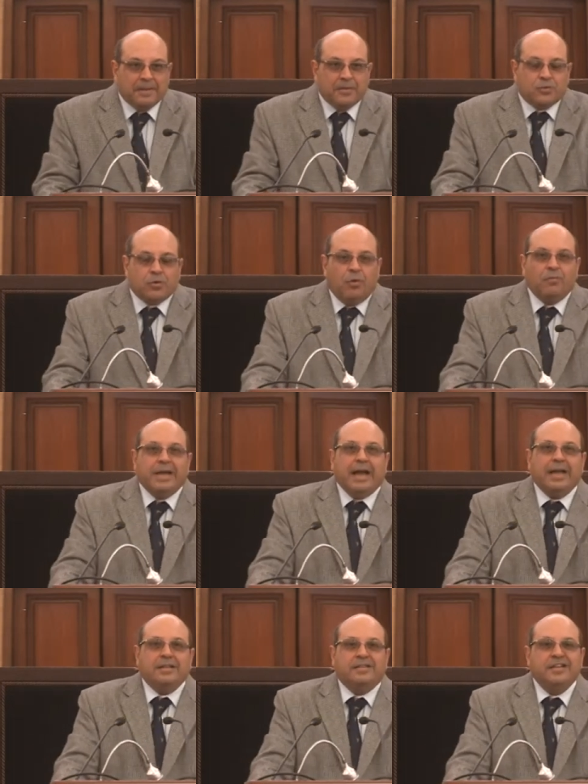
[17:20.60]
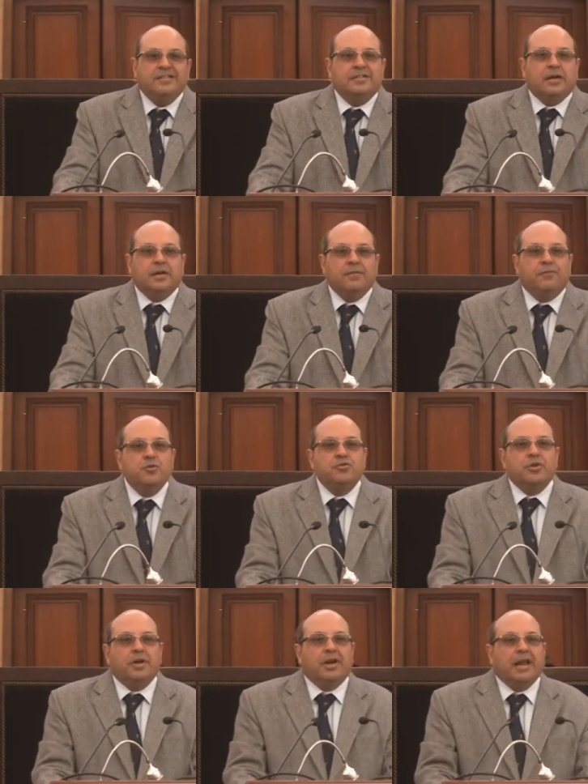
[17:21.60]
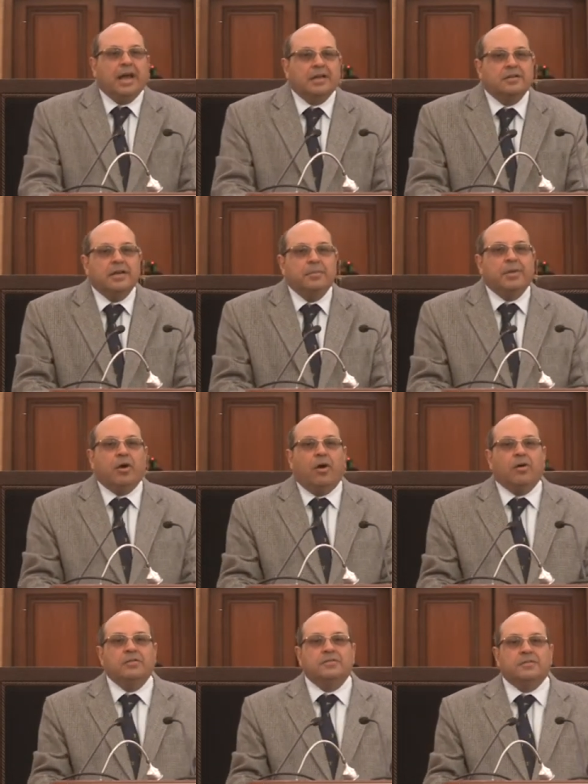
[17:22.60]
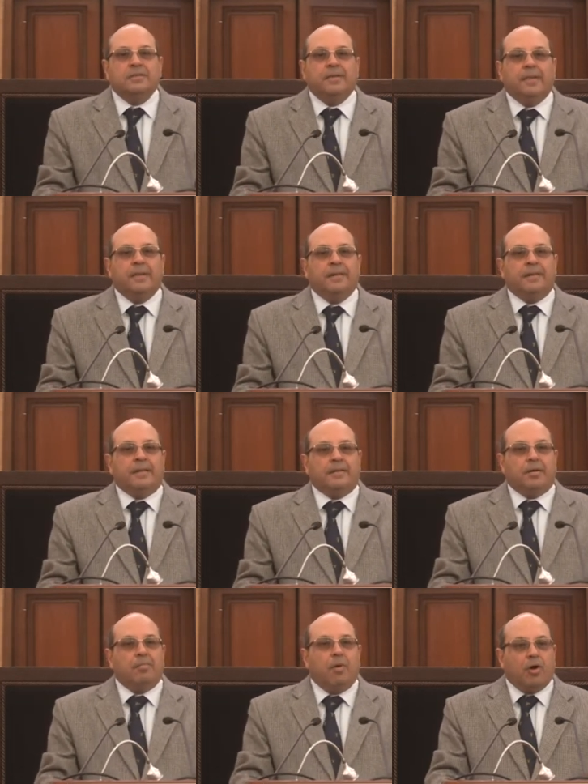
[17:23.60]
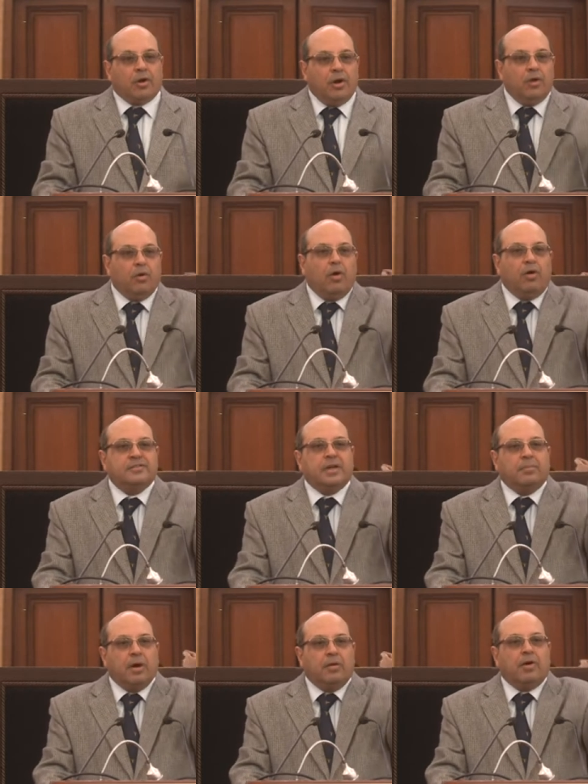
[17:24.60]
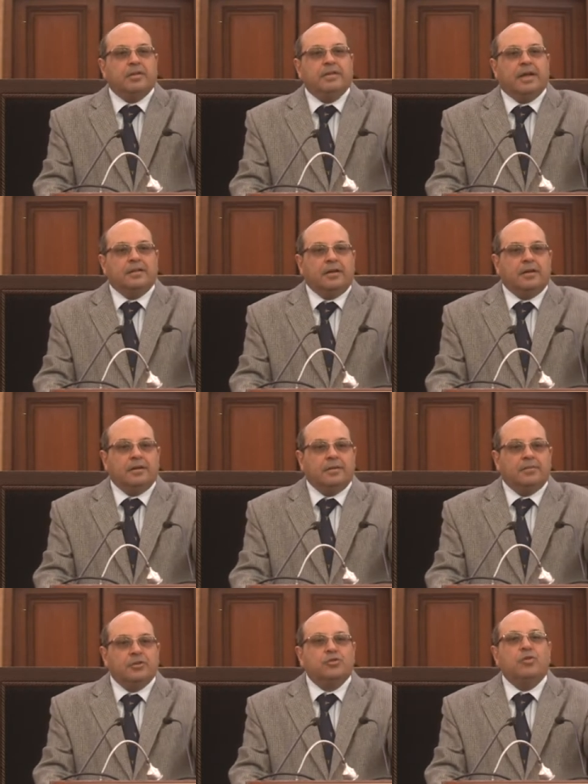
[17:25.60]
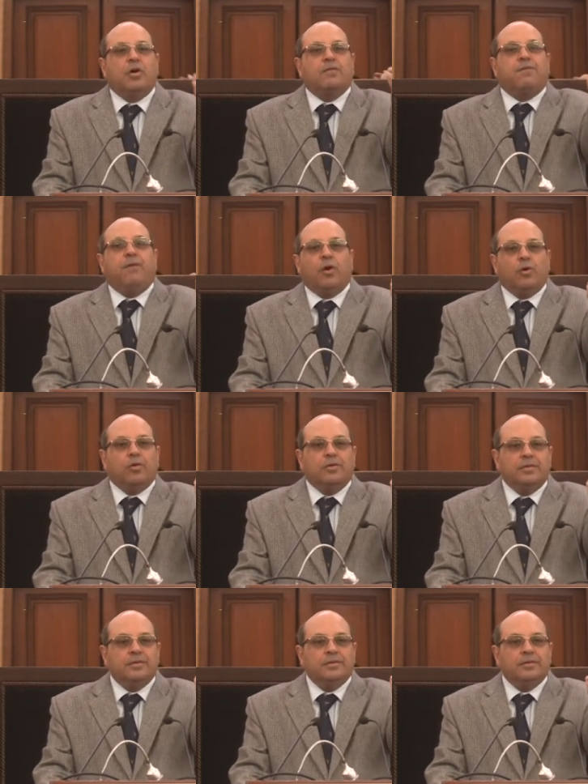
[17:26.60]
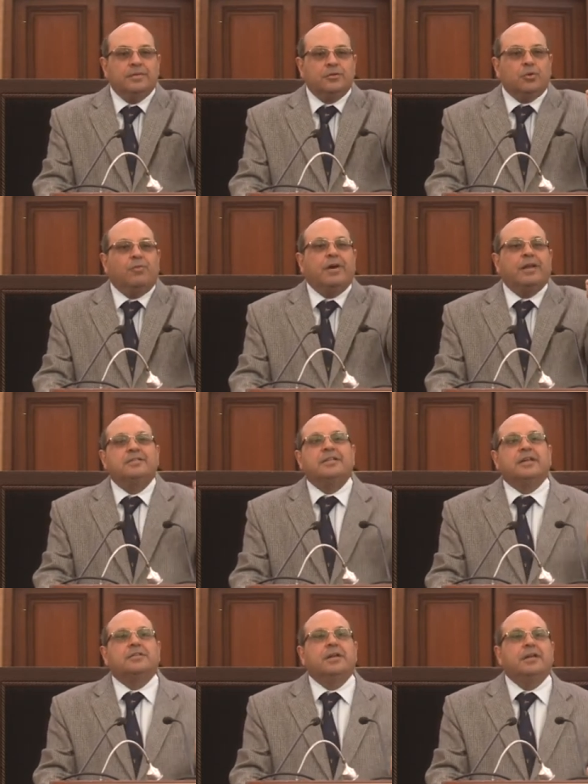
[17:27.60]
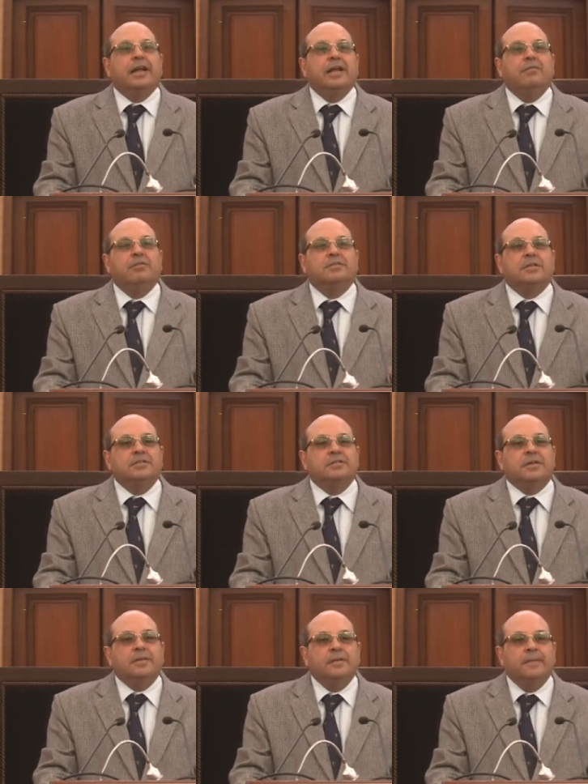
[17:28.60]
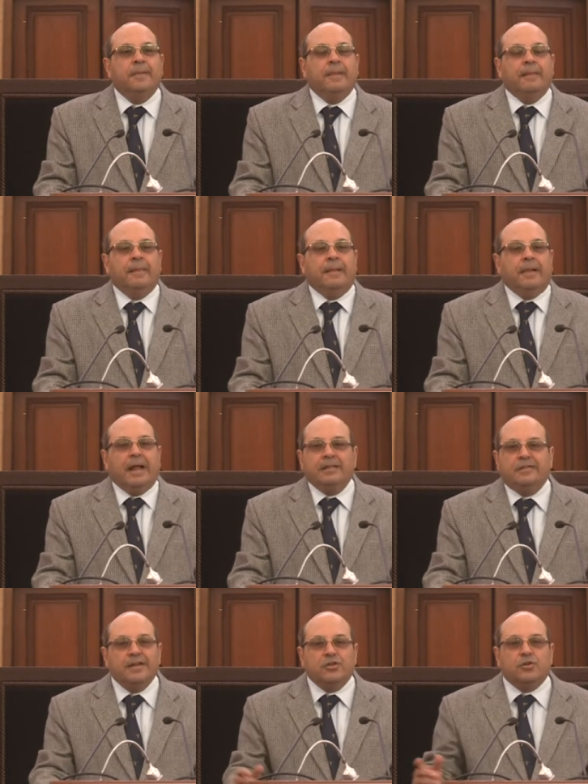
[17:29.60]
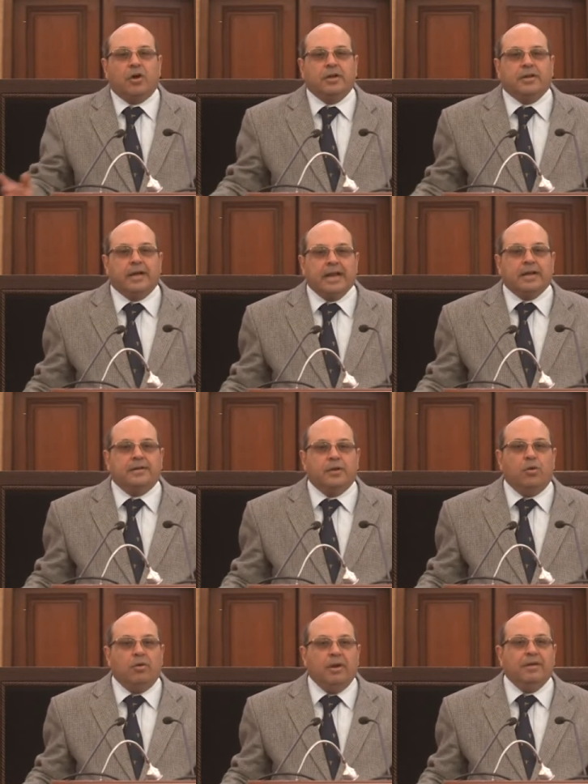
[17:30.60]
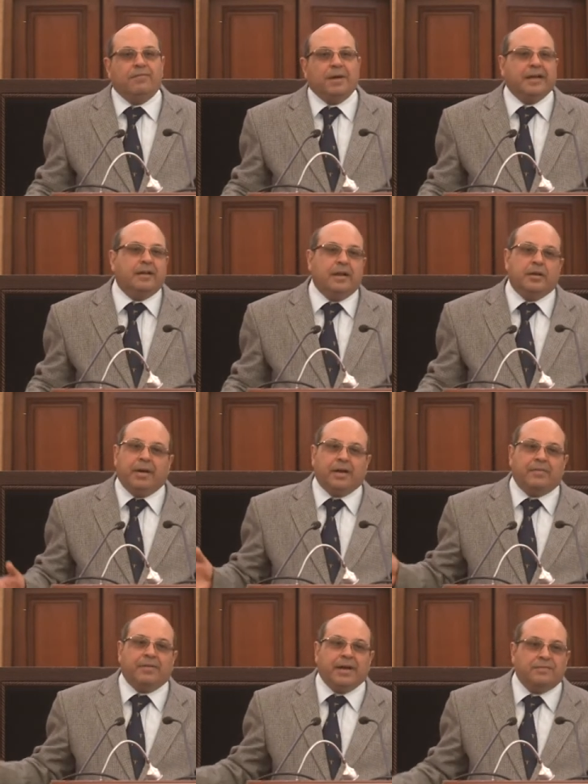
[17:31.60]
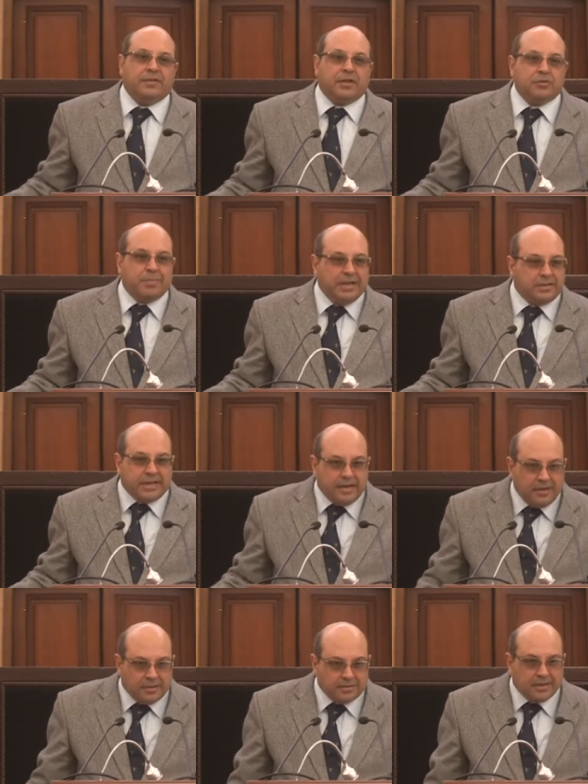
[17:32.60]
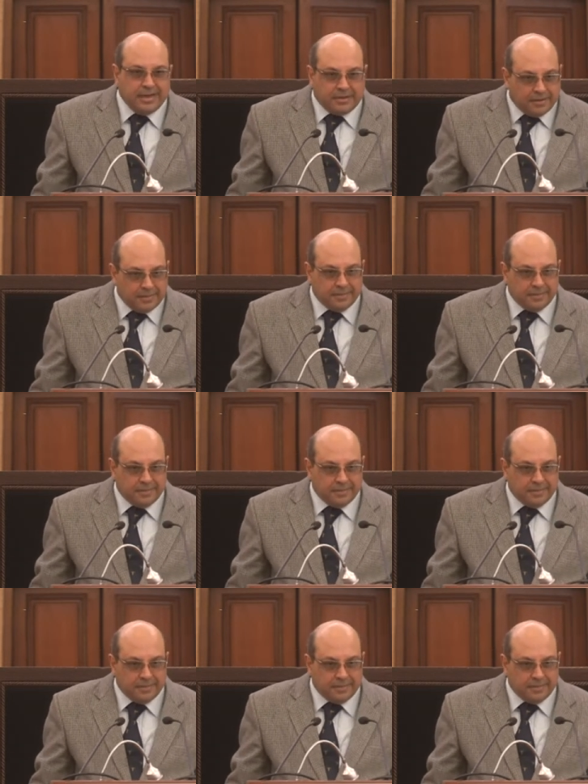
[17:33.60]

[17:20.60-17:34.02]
So we had this confusion largely because the model law somehow or the other was not followed so far as Section 9 was concerned. And this got corrected only finally by a 5-judge bench 10 years later,